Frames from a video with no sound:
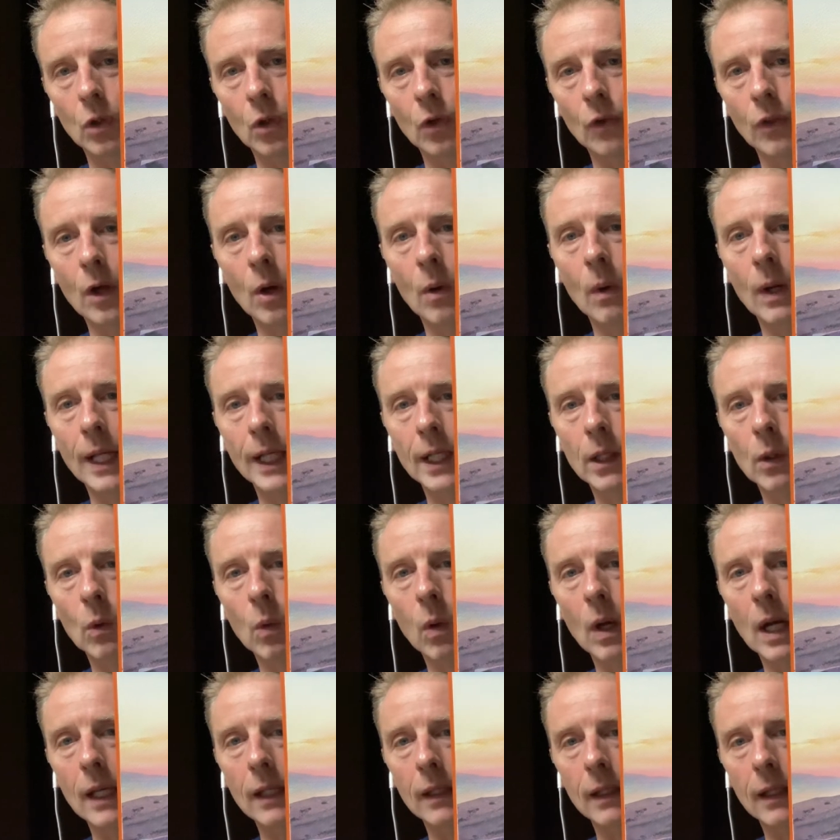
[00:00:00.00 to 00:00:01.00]
although I
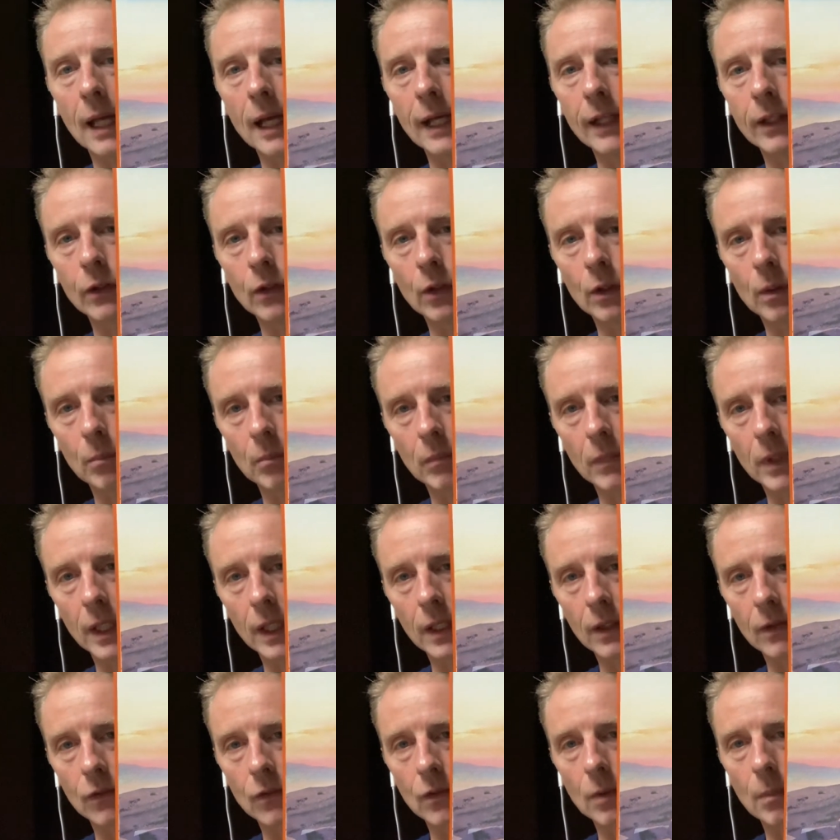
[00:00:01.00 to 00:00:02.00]
quite like them
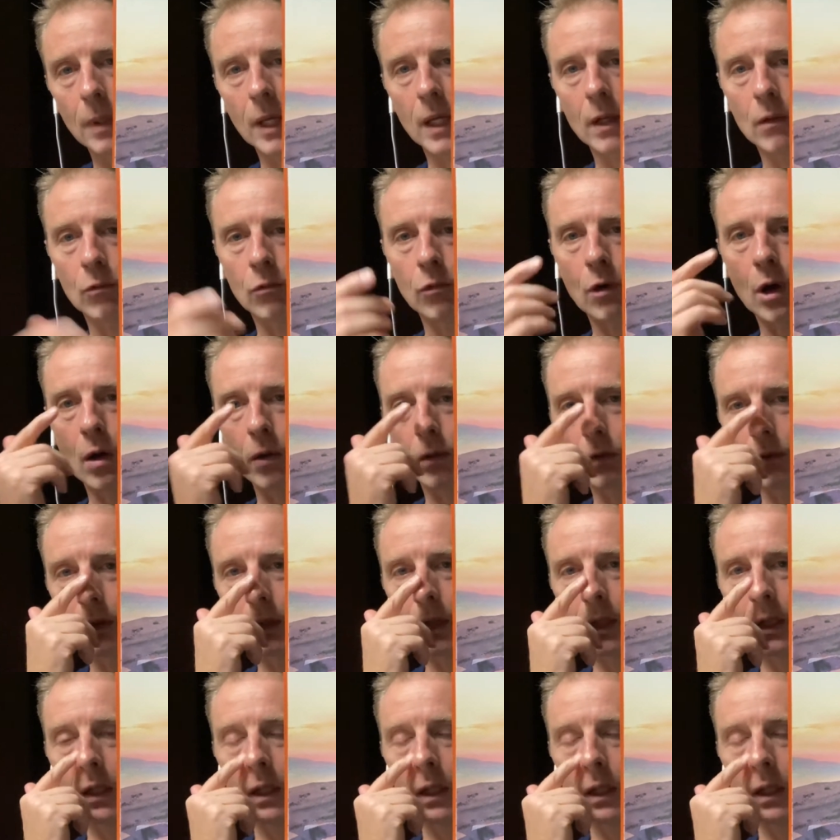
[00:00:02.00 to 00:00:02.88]
it's a bit wrong